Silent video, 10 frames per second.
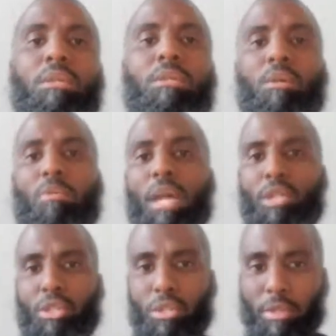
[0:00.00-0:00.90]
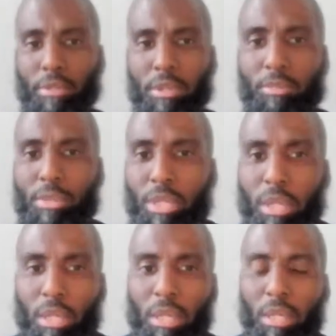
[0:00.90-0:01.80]
your righteous servants. Let me say it
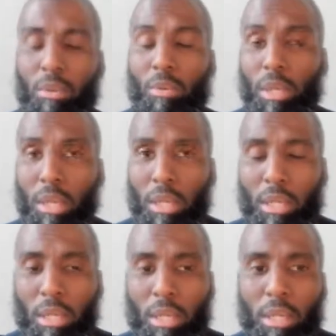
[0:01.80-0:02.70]
again. Oh Allah,